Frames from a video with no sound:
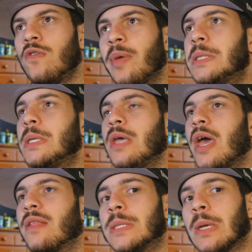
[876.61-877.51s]
So basically,
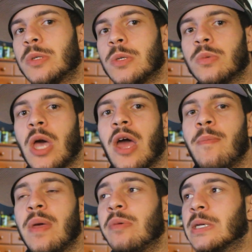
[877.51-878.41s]
yeah, this episode was kind
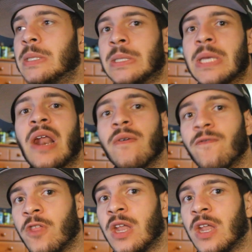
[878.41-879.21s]
of maybe a setup for